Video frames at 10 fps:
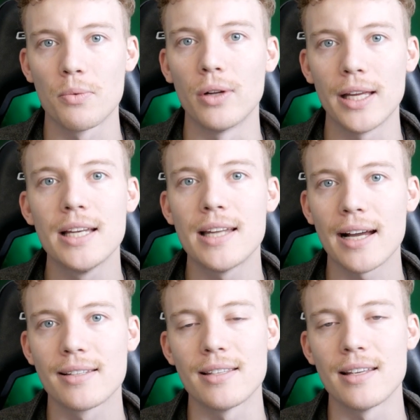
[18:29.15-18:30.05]

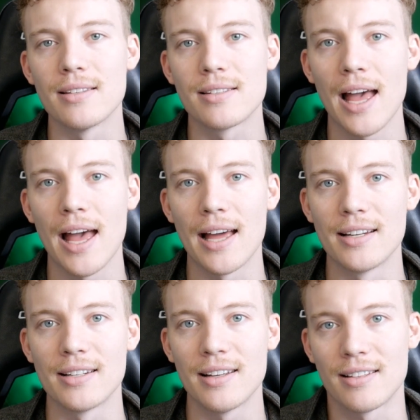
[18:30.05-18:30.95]
index these,
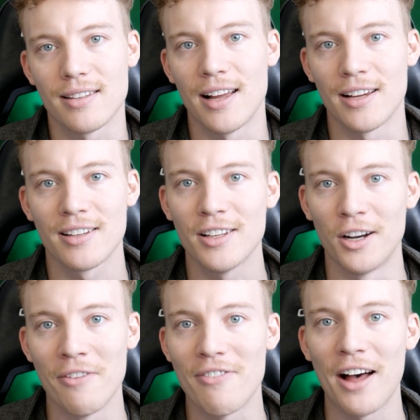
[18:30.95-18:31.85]
and it's like, you know,
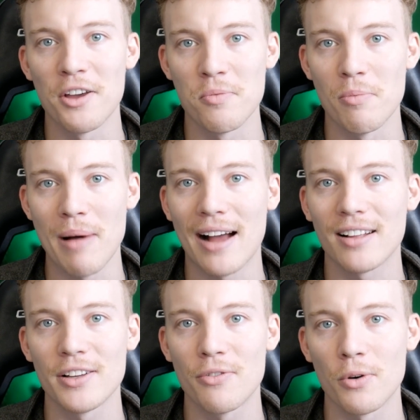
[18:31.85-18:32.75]
a valuable
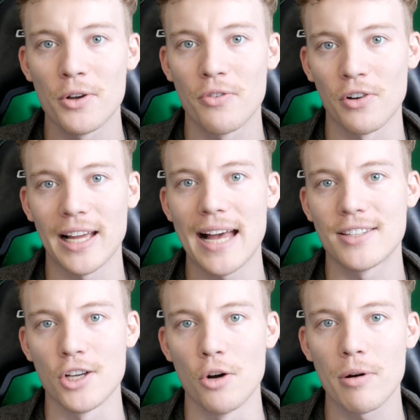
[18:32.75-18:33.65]
backlink for you for like
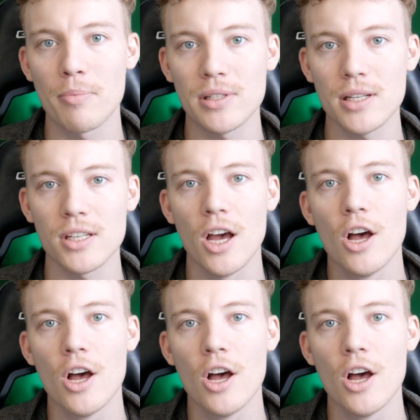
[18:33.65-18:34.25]
SEO purposes.